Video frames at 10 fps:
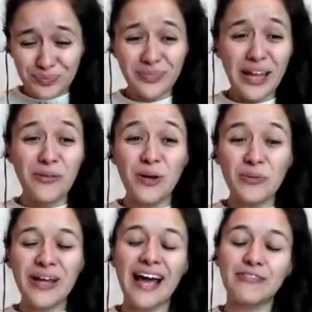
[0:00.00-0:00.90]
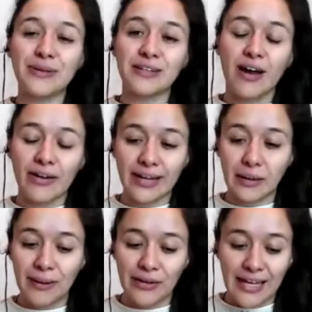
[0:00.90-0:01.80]
And what we have been talking
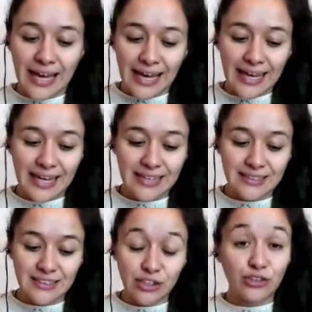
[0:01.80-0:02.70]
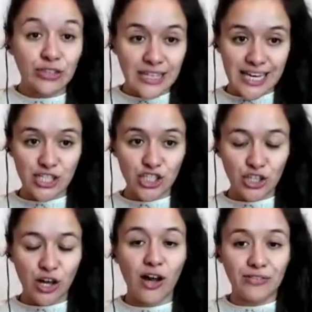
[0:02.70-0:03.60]
about is the creation
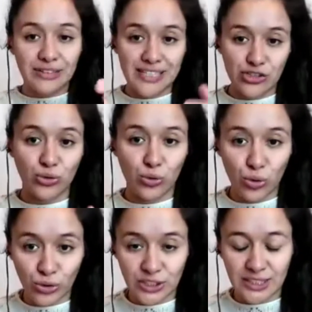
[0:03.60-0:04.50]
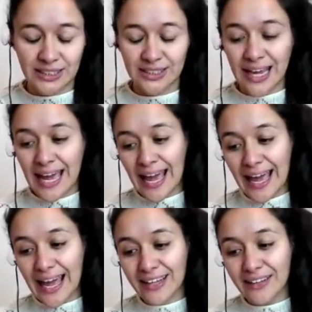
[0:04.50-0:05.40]
of digital courses,
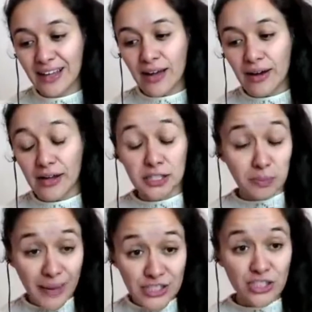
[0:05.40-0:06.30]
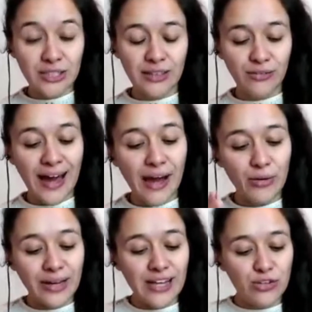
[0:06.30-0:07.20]
and especially of how
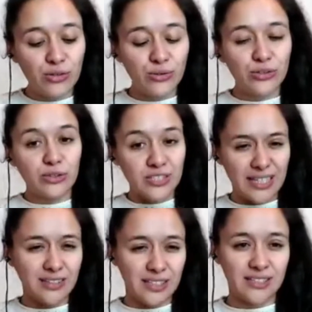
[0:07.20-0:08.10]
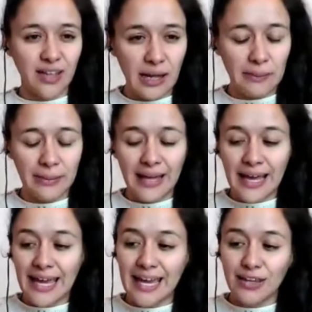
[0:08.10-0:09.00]
can you set this up
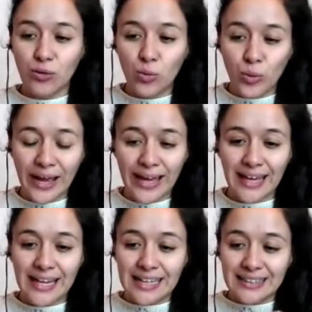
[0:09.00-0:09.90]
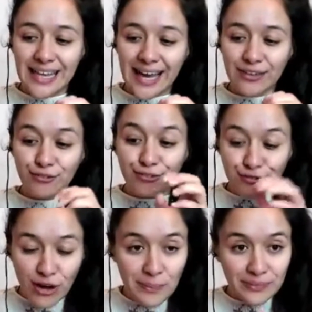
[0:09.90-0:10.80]
in a way that
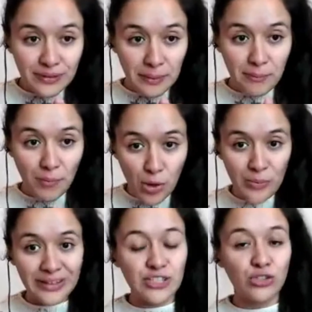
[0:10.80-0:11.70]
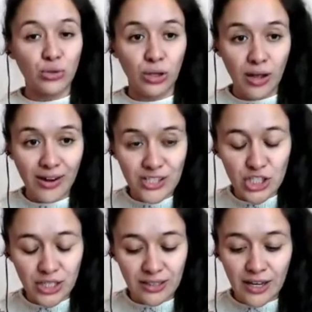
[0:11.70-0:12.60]
from the moment that you launch
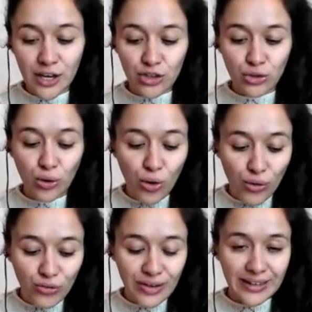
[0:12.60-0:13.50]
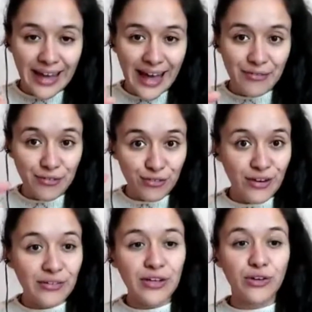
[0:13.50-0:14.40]
it, you already have a
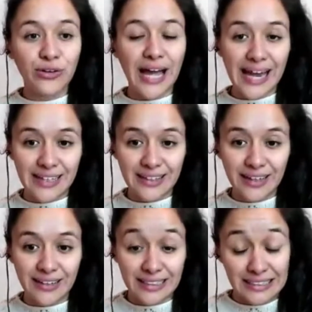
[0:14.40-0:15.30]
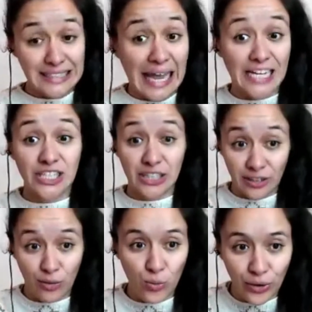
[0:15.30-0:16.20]
very good idea that is actually
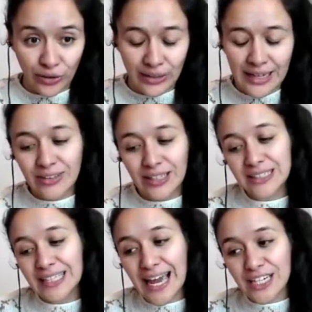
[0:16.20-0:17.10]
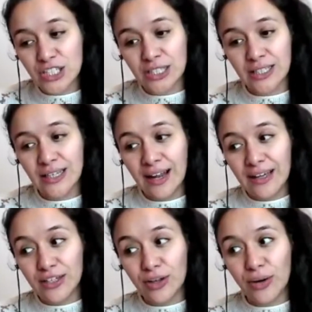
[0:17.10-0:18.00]
gonna work, that is actually,
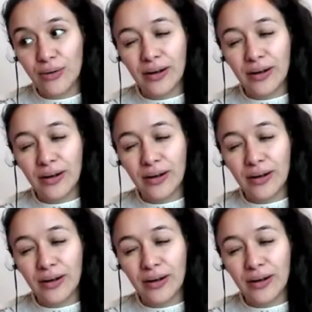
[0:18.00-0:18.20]
you know,